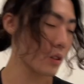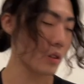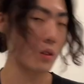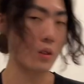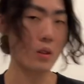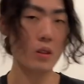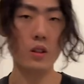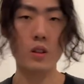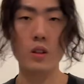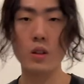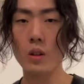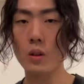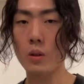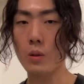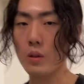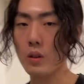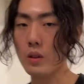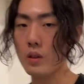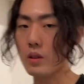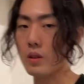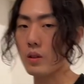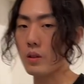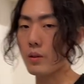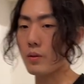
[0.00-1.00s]
So the coat
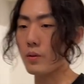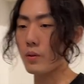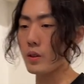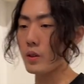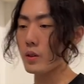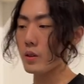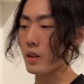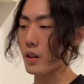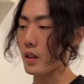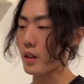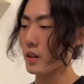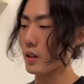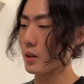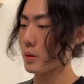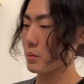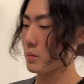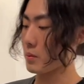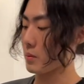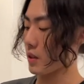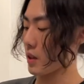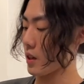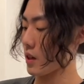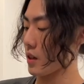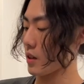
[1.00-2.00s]
was the first item,
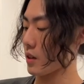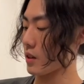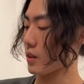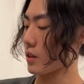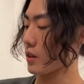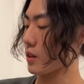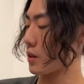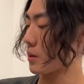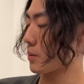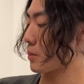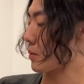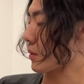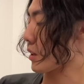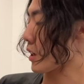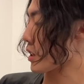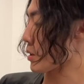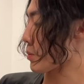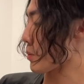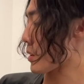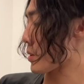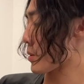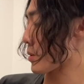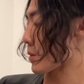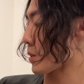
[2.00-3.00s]
and as
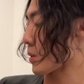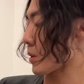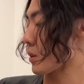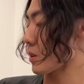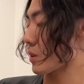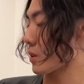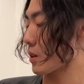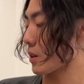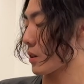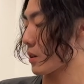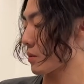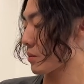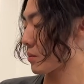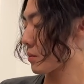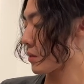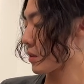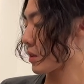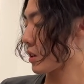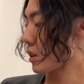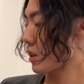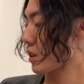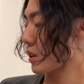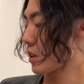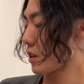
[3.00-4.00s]
mentioned earlier,
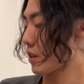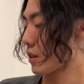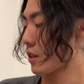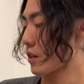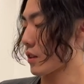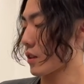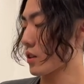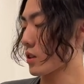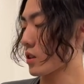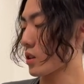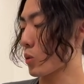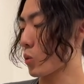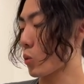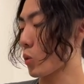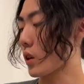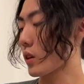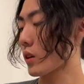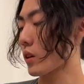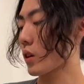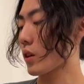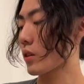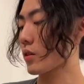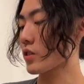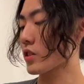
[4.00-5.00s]
there is a
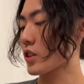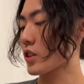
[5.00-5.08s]
one-off